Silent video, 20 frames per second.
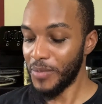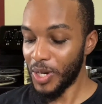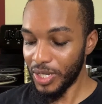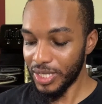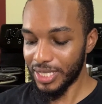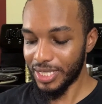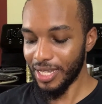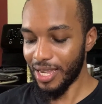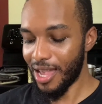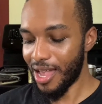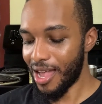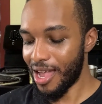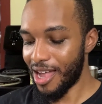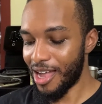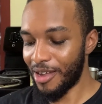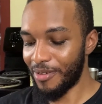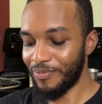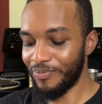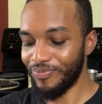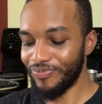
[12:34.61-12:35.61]
But
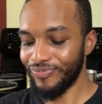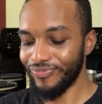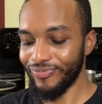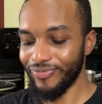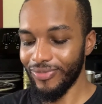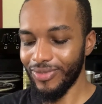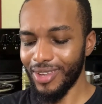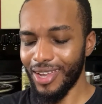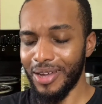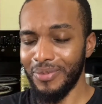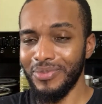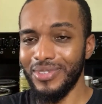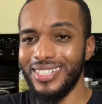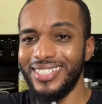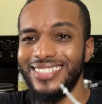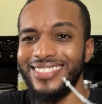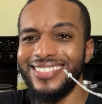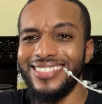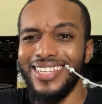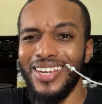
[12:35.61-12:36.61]
I'm
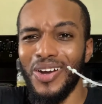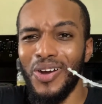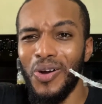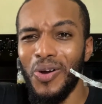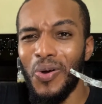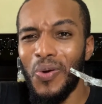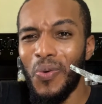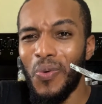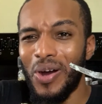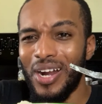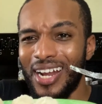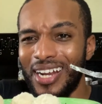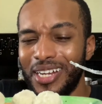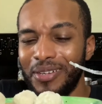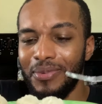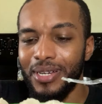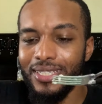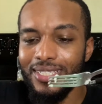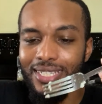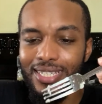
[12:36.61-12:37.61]
gonna see how one of
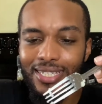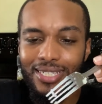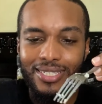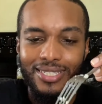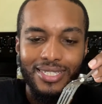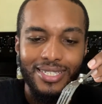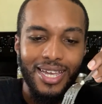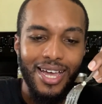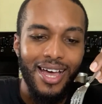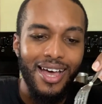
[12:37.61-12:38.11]
them taste.